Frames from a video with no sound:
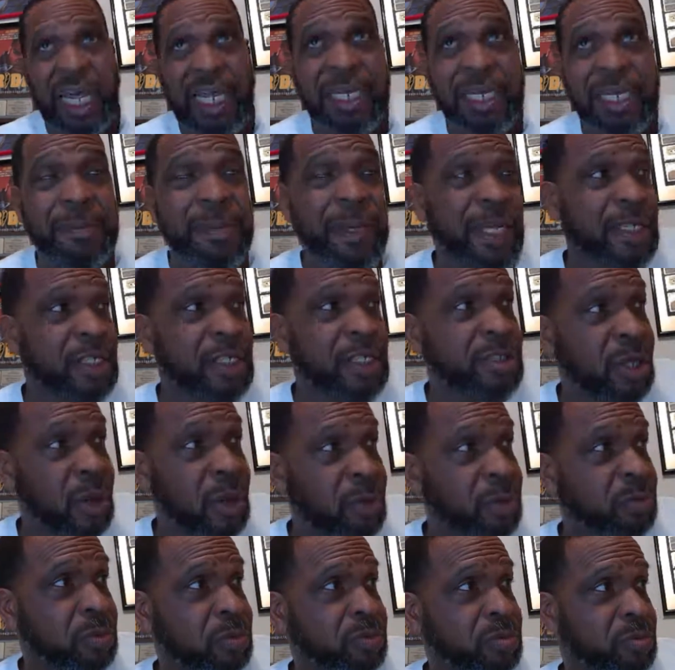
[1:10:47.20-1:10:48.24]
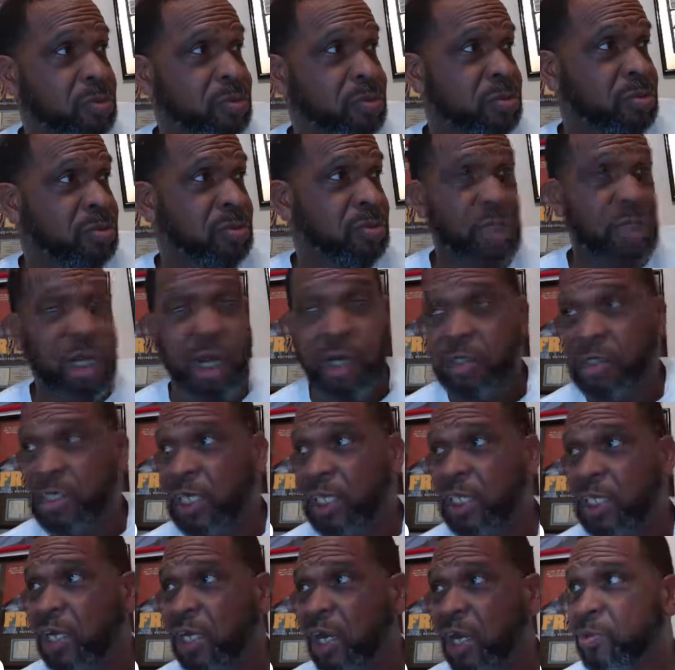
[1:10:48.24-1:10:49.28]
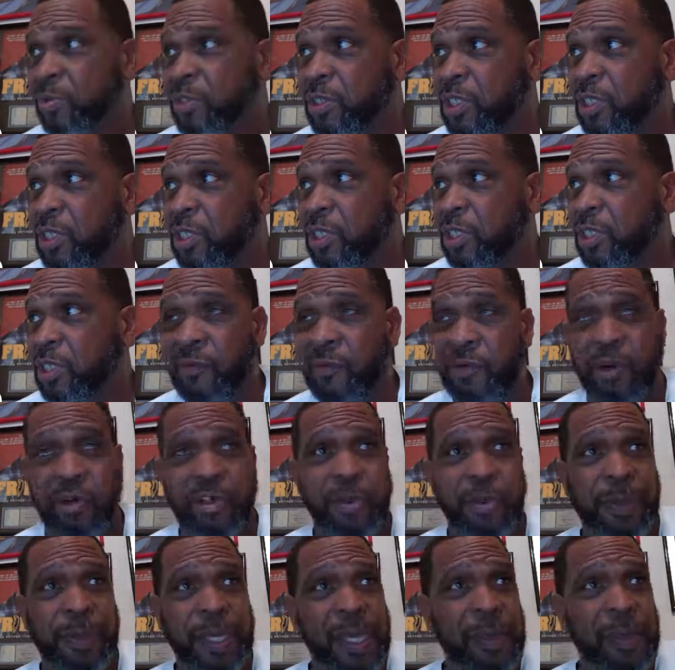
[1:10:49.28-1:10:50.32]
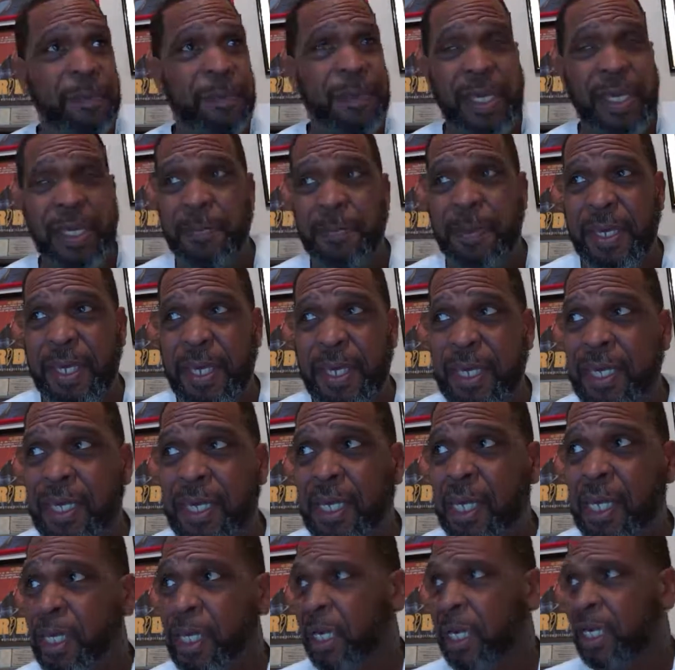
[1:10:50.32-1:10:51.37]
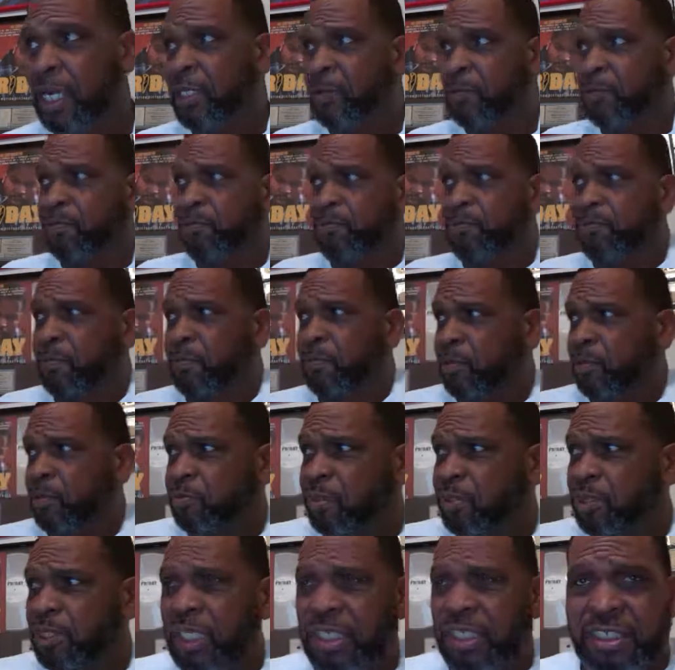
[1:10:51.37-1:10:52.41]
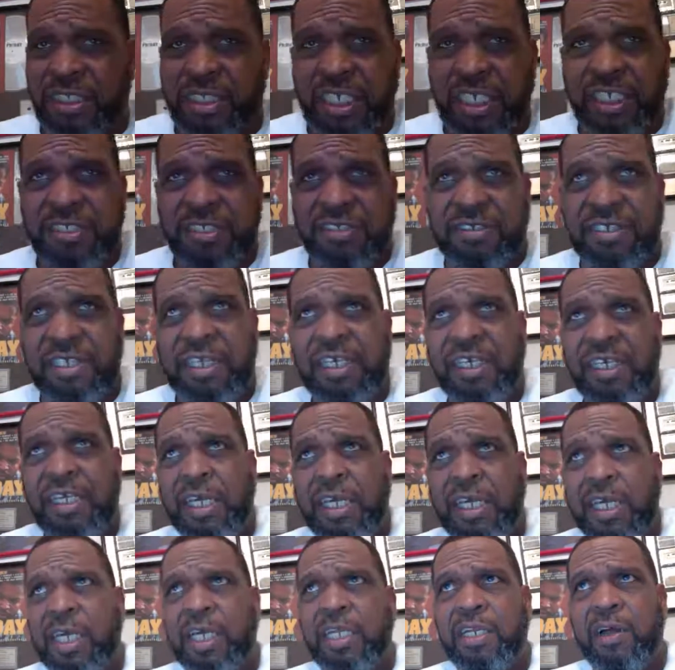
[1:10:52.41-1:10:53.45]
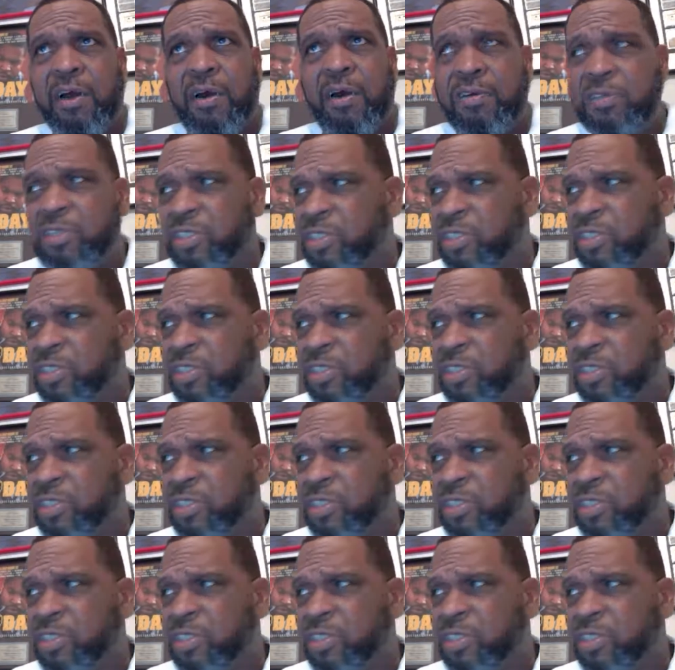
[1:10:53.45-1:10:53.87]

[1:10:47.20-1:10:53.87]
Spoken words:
at the door. Y'all think y'all was getting over on the PPP and the CCC and all this shit?